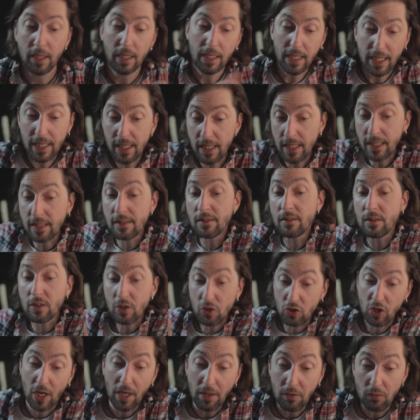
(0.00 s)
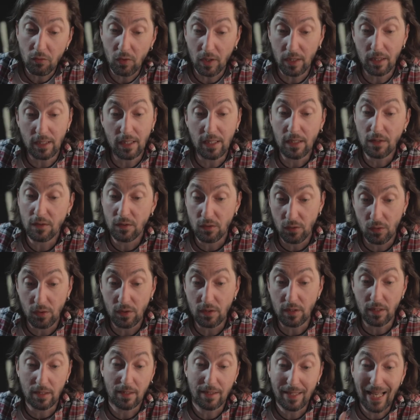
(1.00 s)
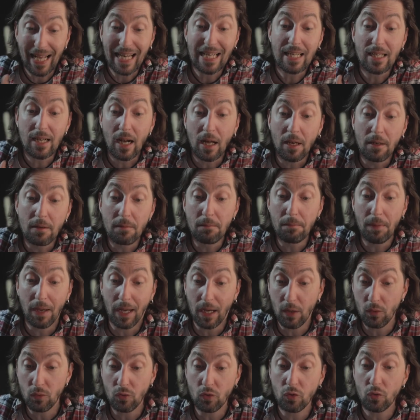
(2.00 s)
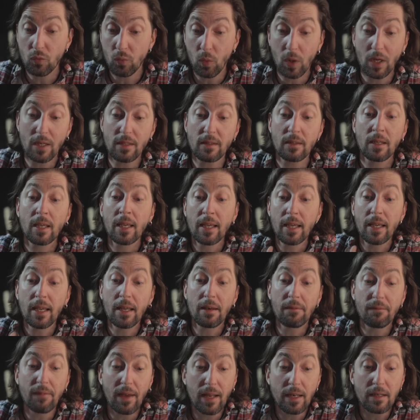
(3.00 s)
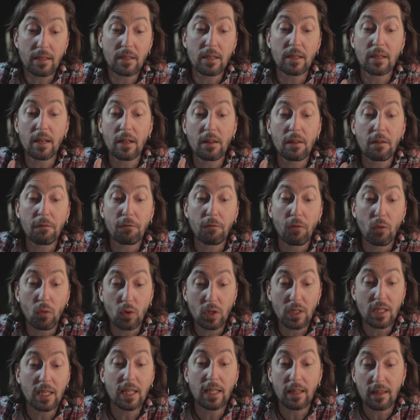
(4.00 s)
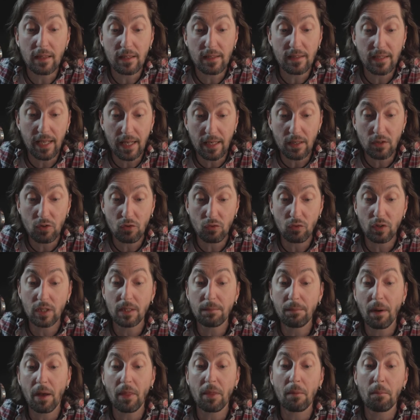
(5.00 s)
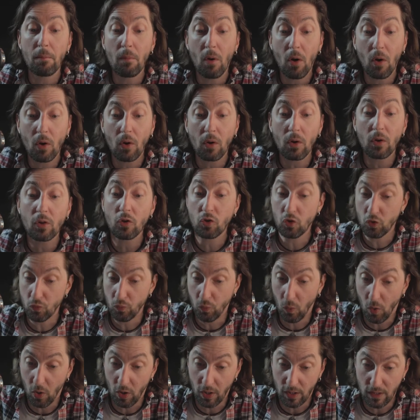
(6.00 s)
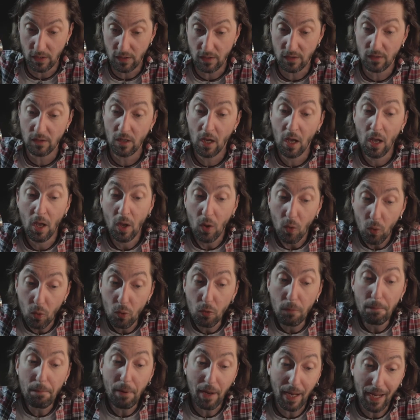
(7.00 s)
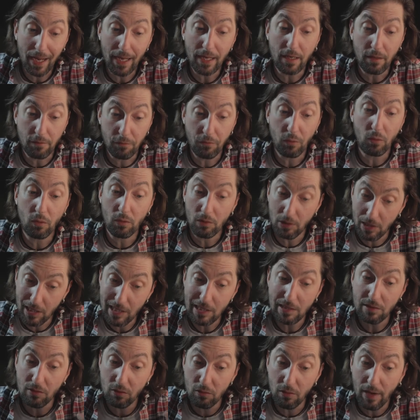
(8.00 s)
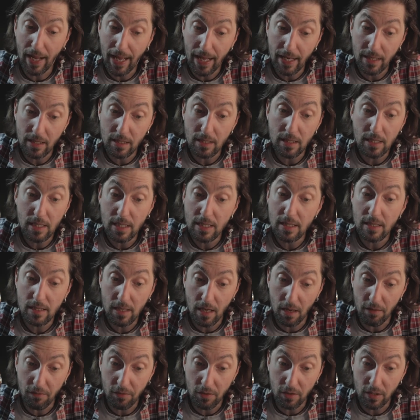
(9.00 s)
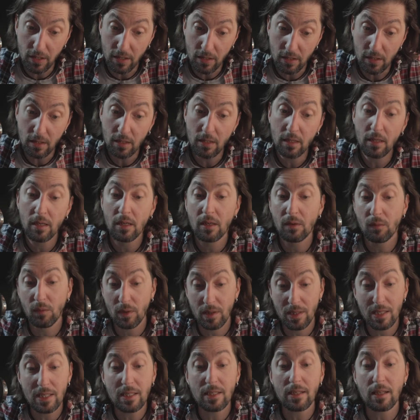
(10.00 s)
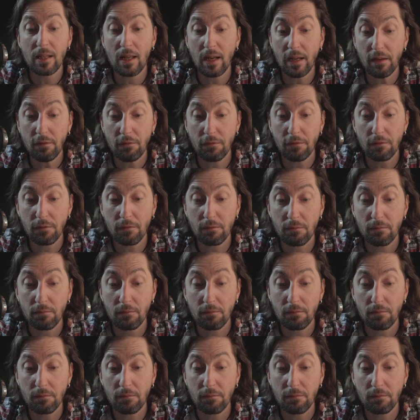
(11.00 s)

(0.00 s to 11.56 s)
It is generally asserted that gunpowder was invented in the 14th century by the monk Schwartz, who paid for his grand discovery with his life.